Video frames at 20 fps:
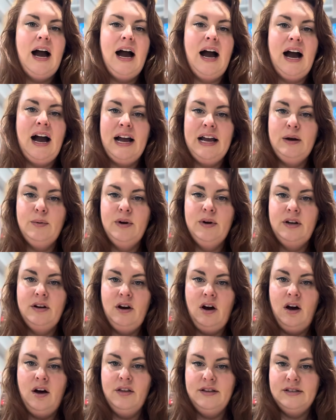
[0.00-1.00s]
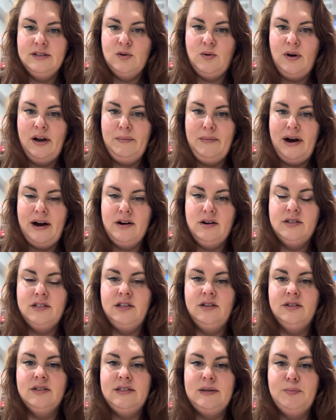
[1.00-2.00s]
I would call this quite modern
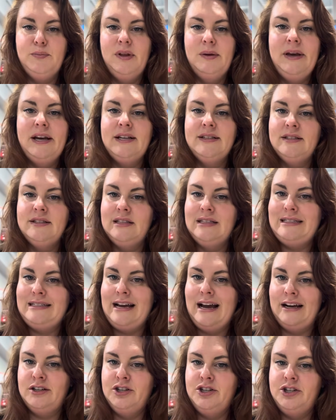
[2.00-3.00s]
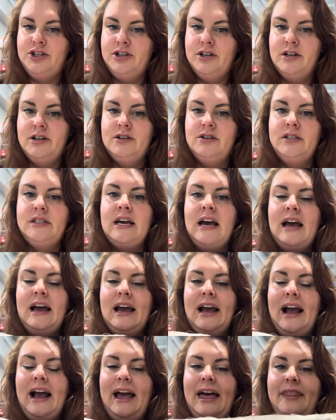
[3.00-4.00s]
still, simply because of the textures.
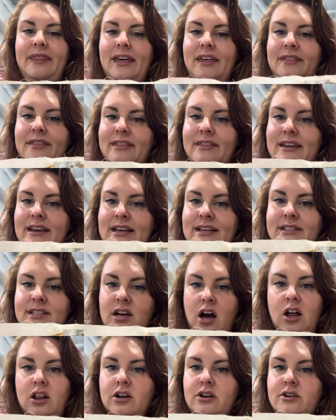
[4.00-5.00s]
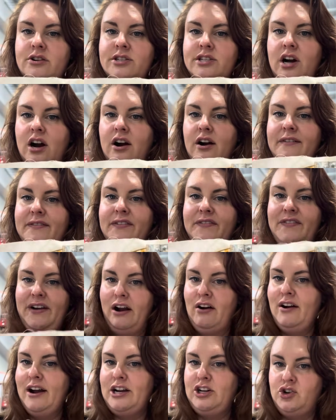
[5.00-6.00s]
And then these colors are
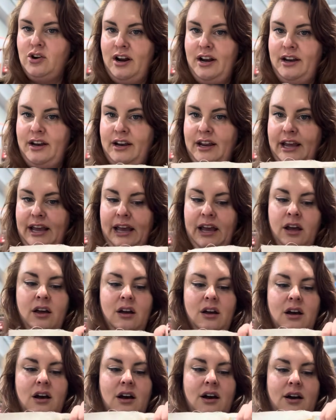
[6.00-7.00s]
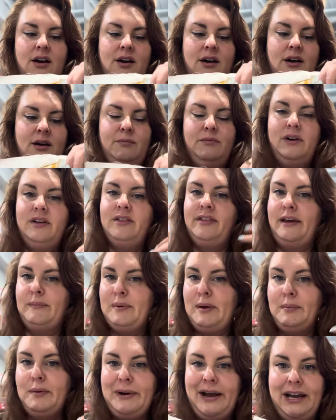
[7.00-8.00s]
very trendy with like
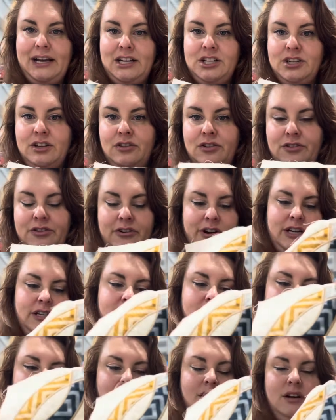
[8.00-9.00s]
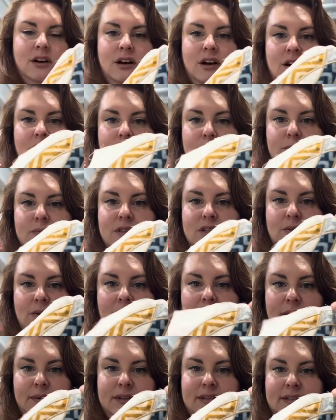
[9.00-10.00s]
people my age in their 30s. So
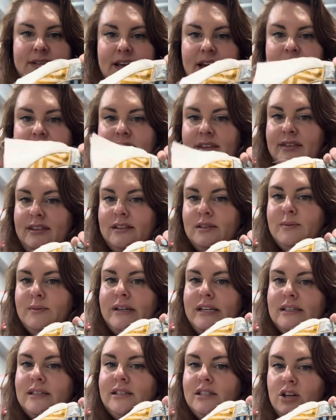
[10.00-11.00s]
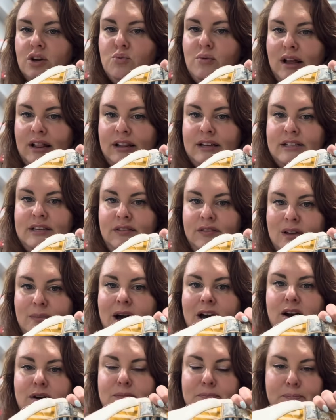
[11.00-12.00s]
I would say that this one is still relatively
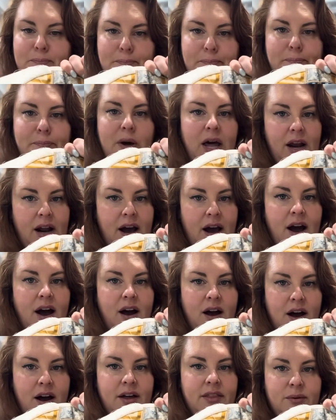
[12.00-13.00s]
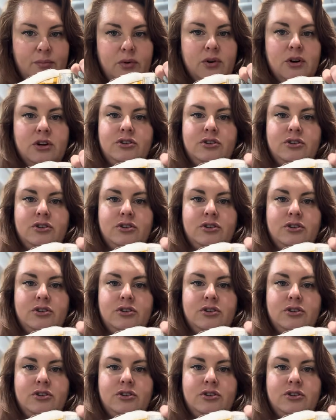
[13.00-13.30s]
modern, but on the more